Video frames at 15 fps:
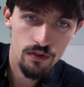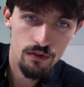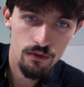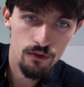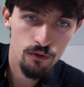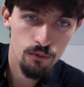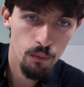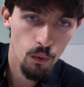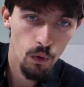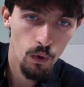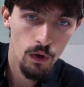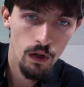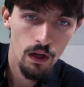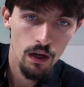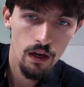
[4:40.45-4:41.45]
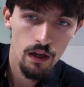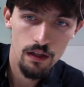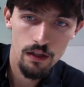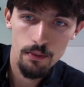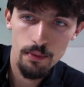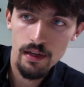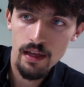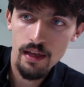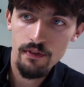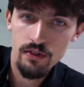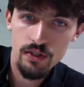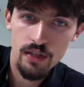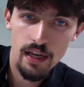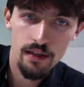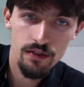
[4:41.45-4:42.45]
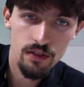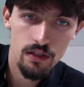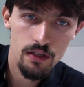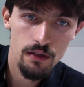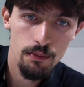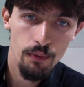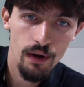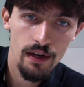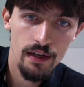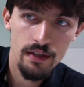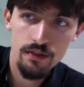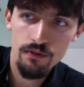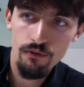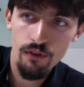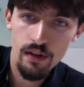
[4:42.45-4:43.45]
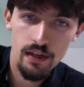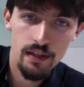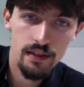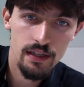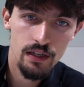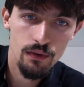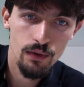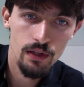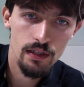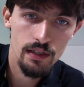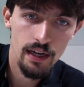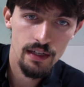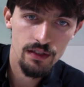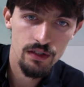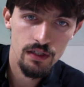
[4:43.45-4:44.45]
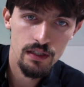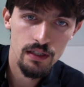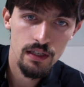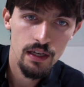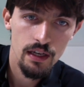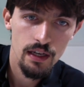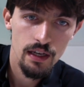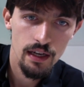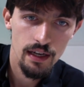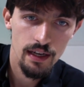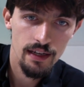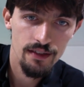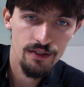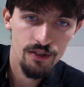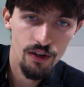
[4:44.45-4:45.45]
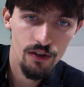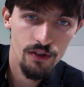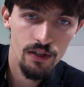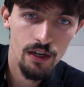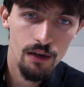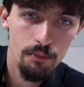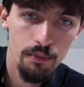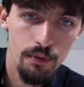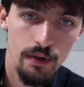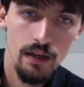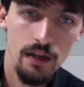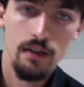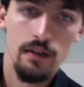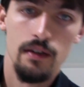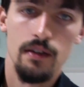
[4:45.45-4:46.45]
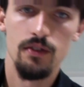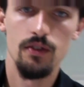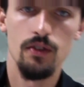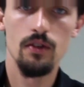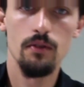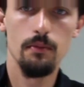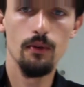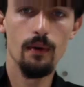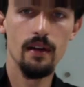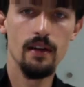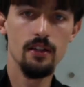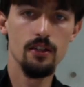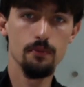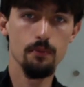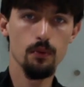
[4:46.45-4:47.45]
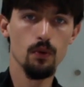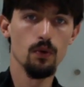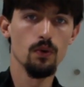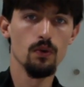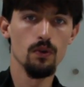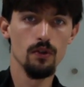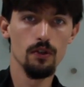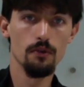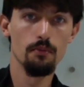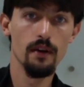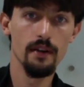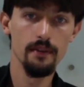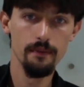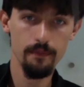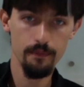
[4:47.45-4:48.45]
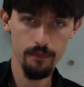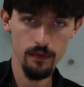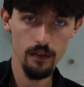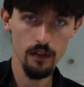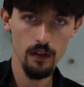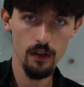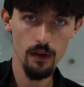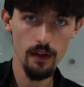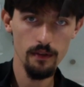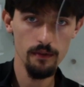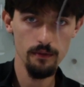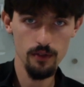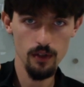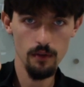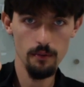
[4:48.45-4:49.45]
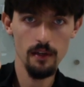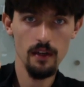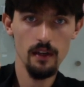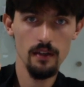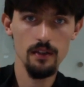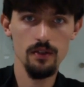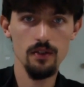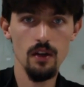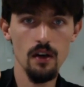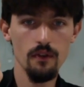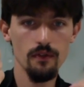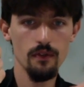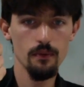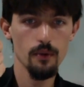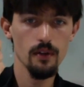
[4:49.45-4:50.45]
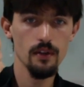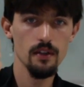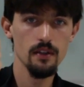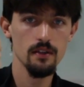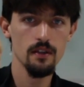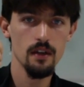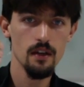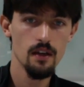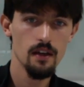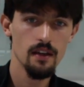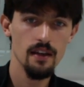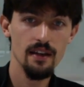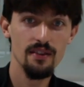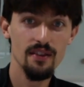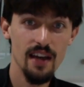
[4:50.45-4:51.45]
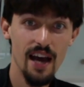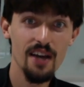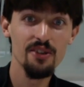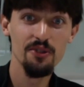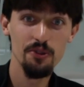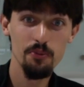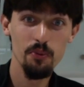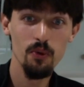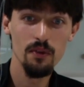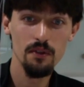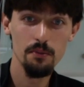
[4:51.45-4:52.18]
spool a little bit of give and take so that the braid can fit in there really nicely and get started up, and so you can be ready to spool your braid. Okay, so I'm going to cut this off and we're going to get to actually spooling the